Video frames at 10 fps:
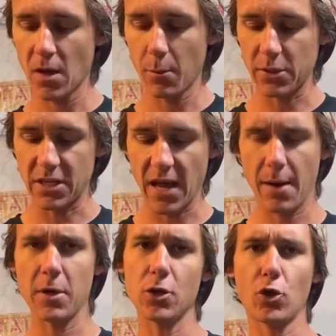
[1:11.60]
But today
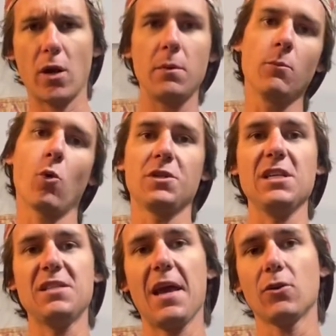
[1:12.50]
I'm gonna try to be more
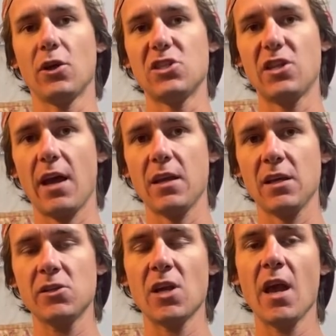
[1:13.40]
detailed on
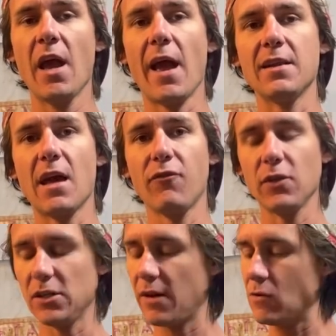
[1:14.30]
settings and
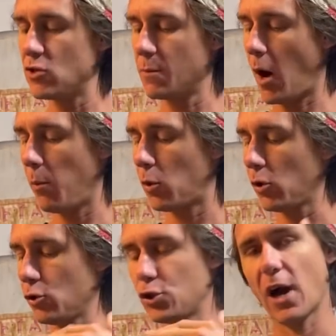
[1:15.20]
definitely give you some
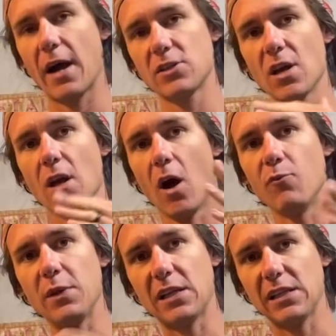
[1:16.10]
up-close shots of
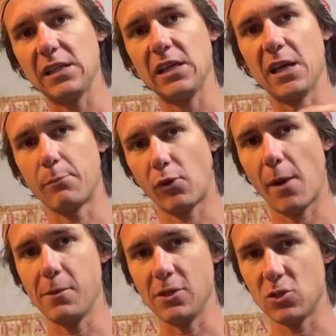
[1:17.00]
me cleaning and
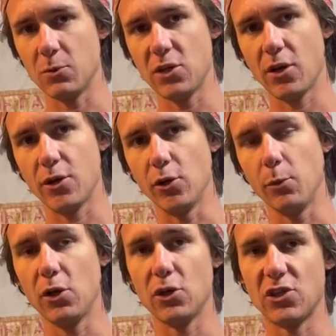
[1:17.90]
prepping this material,
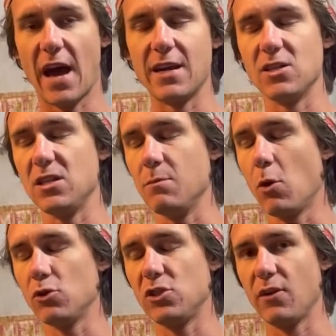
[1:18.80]
because that is the
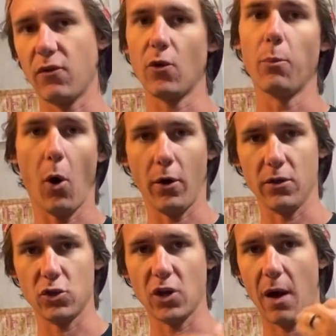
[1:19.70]
most difficult part of
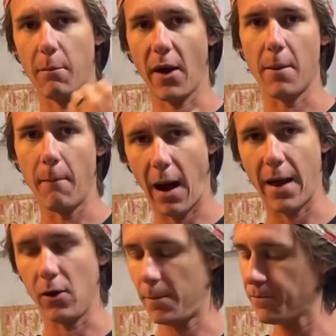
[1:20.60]
this job by a
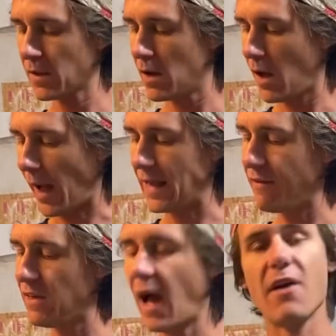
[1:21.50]
mile. I gave
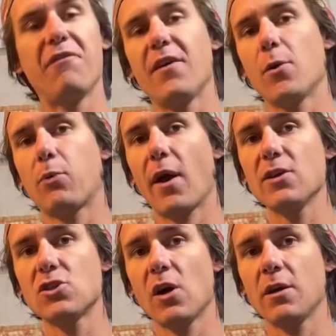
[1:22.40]
the guy a fair
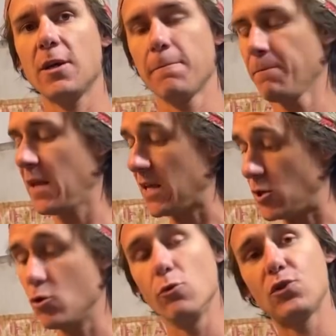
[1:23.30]
price on it. He
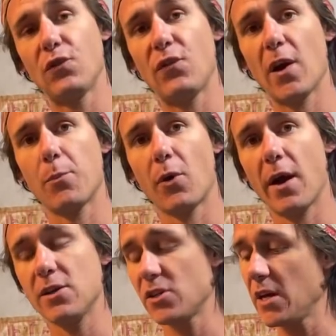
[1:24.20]
knew it was a fair
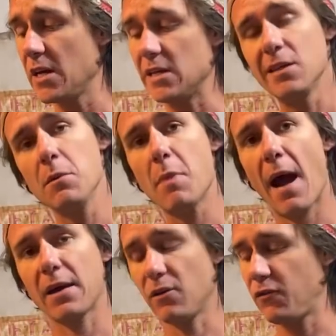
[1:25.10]
price. He's gonna be
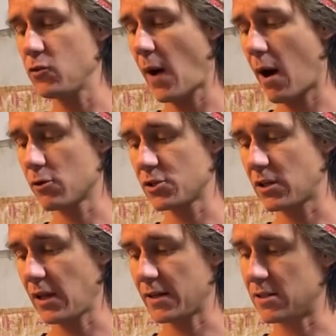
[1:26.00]
back in a few hours to
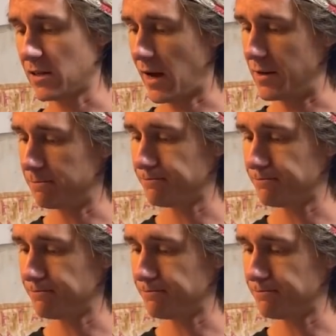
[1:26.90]
collect his item.